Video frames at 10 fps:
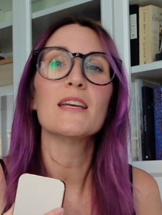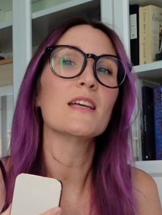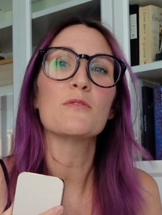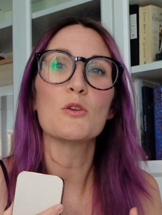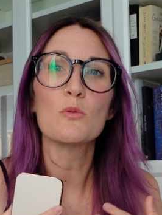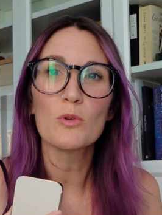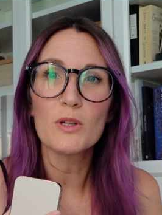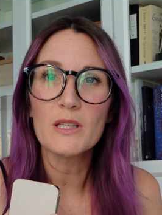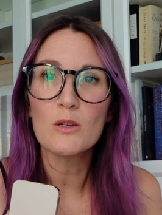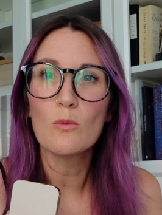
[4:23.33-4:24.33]
if you
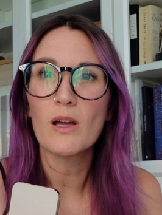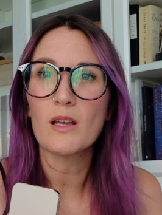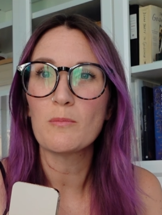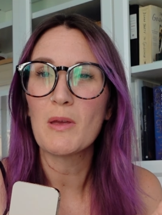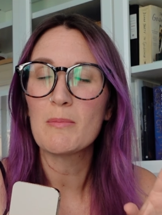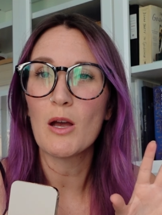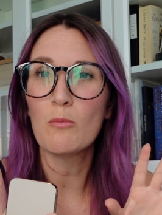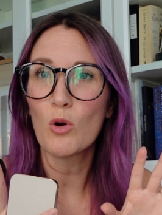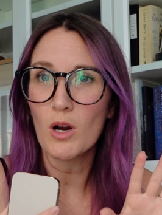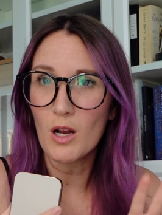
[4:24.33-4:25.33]
really want maybe
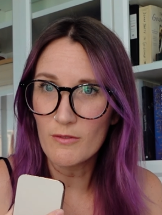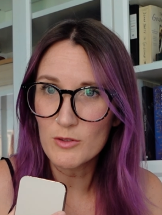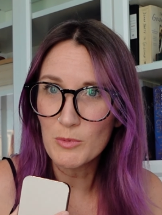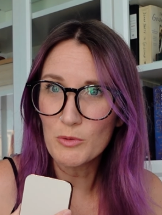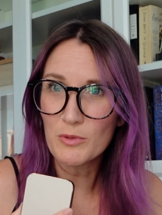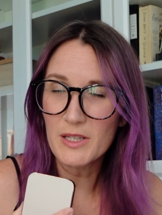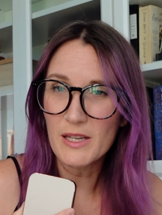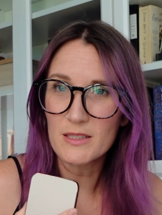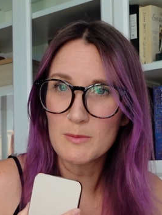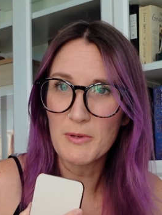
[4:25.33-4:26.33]
a more comfortable
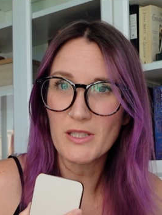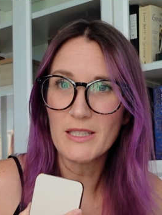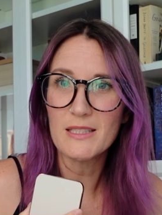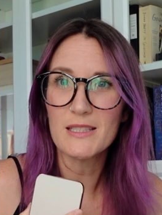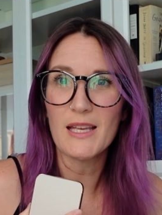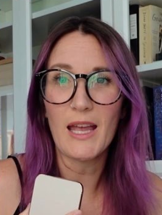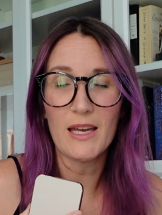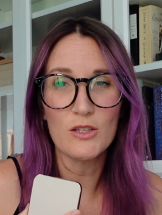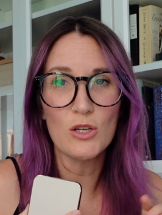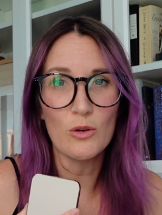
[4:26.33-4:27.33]
reading experience
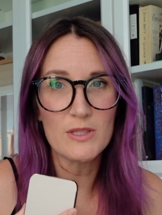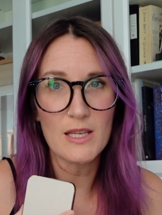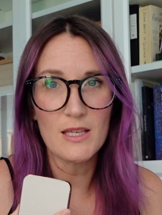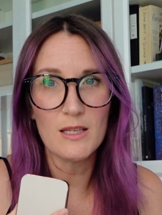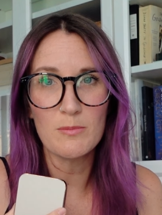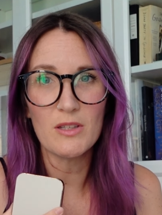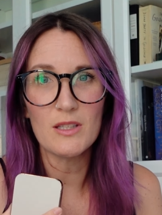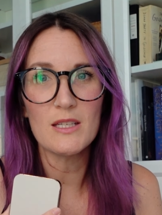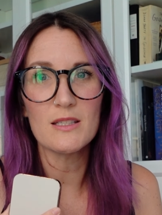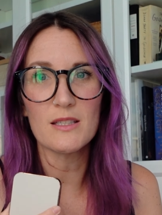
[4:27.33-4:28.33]
and note-taking
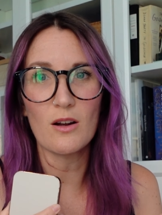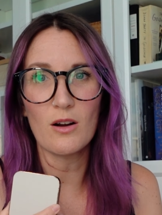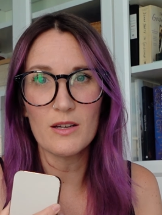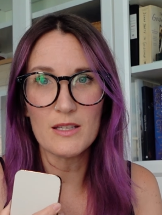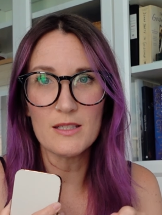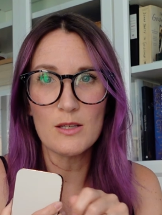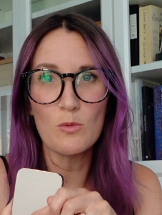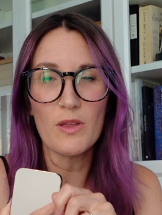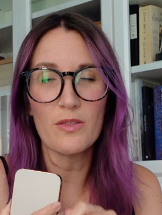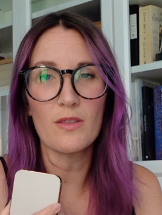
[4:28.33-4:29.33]
abilities that are easy
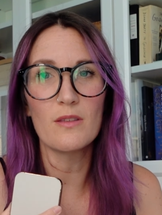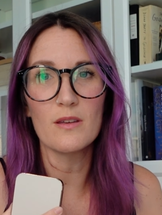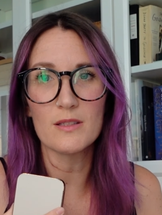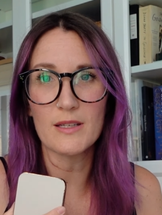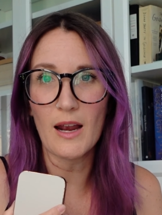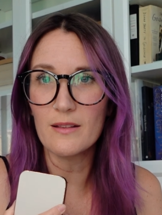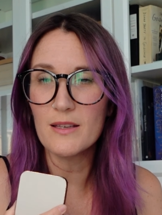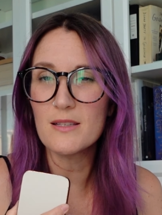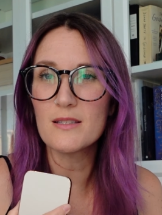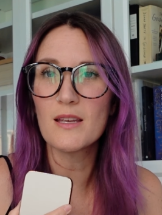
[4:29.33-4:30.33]
with the
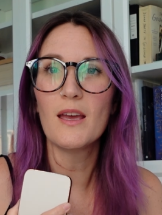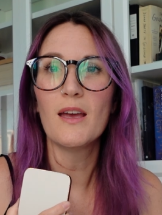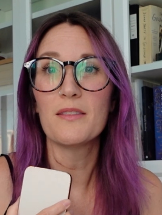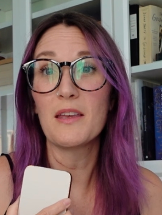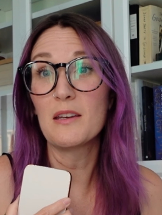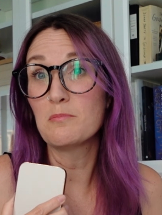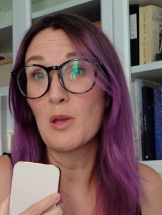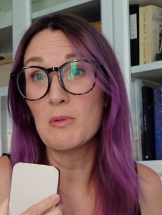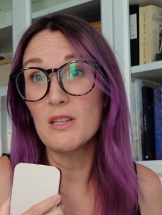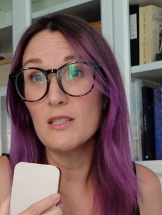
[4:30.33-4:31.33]
stylist, then
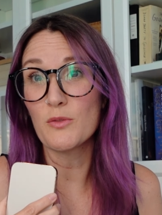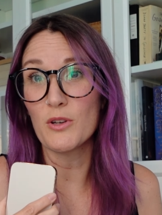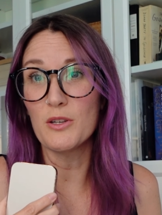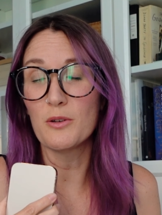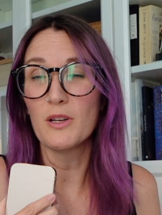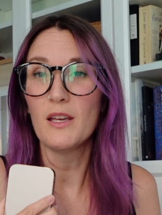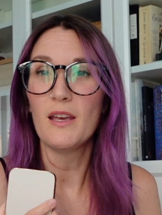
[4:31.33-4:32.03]
maybe it is for you.